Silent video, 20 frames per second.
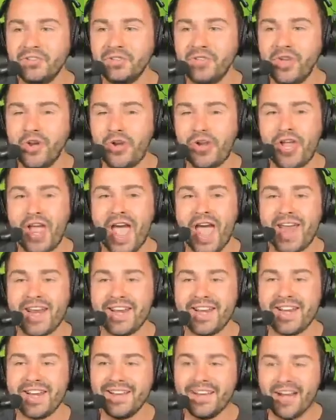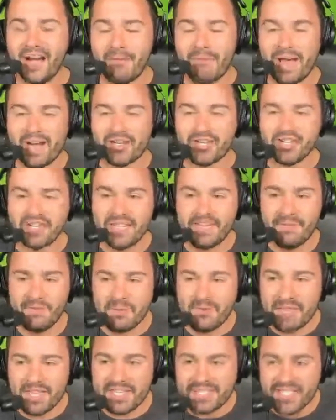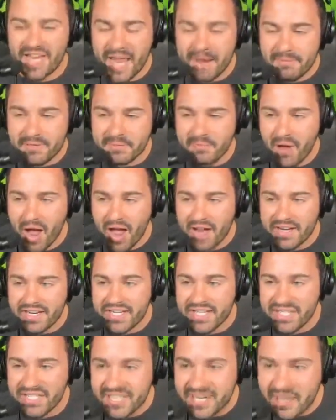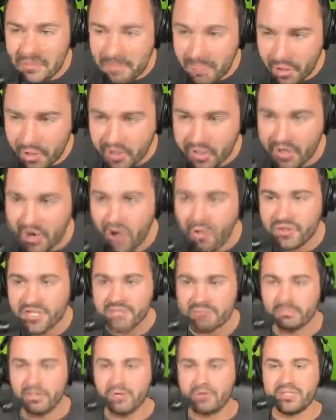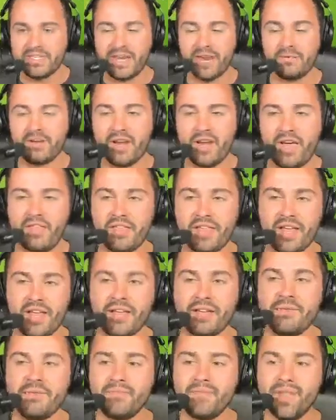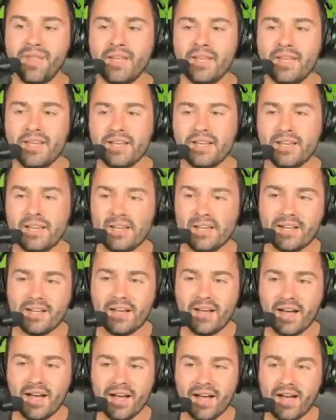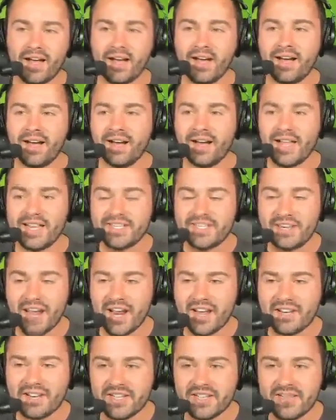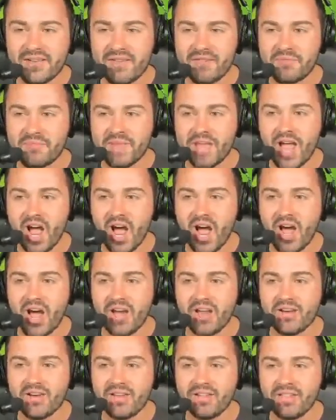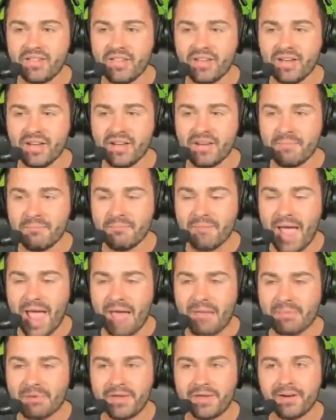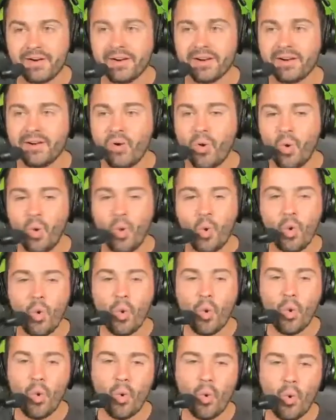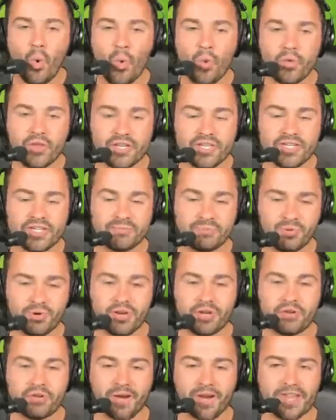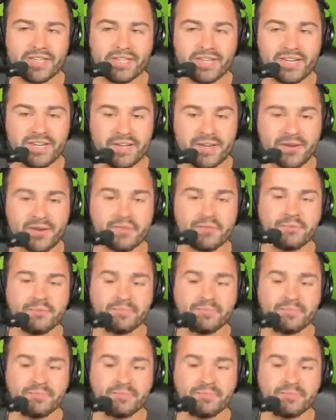Look at it. I'm actually leaving him in the same spot, and he's still burning all these Bloons down to nothing. It doesn't even have to be on the map here. This is pretty crazy, dude.